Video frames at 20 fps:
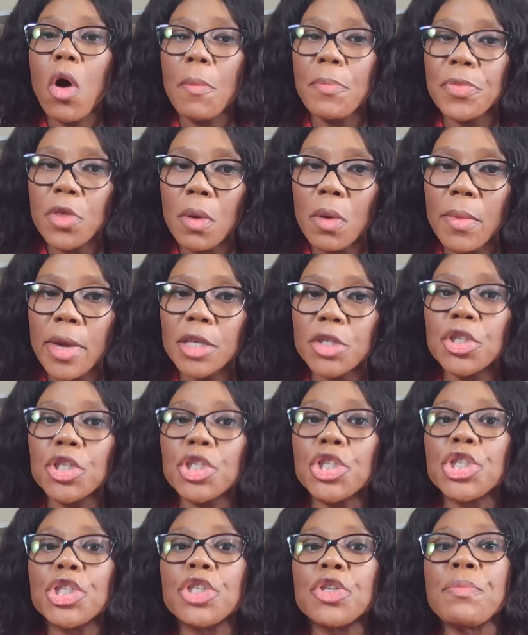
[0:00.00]

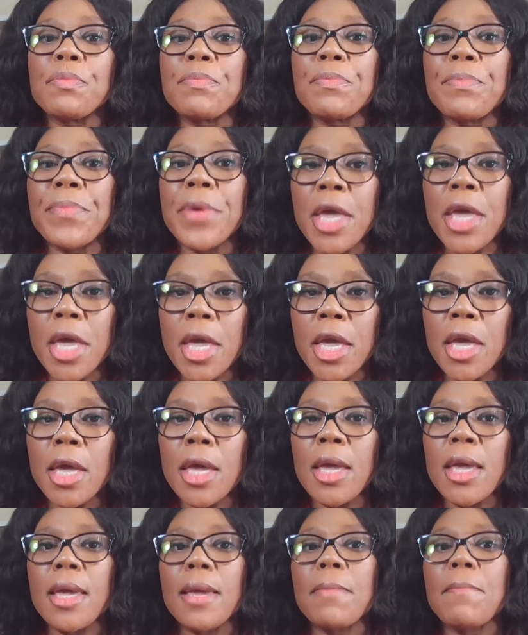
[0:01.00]
optometrist should
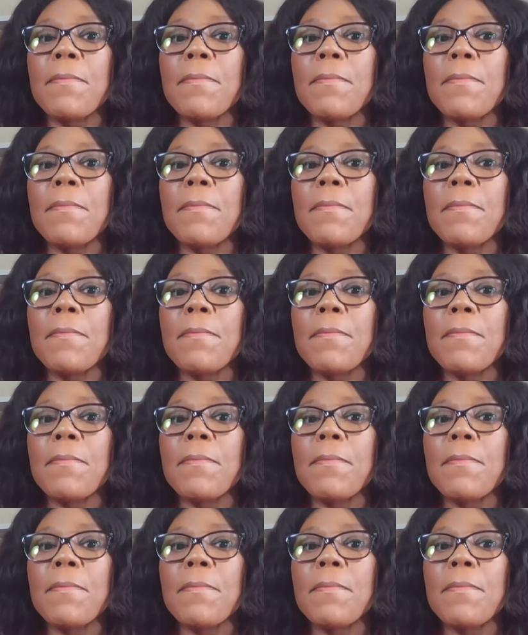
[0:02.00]
be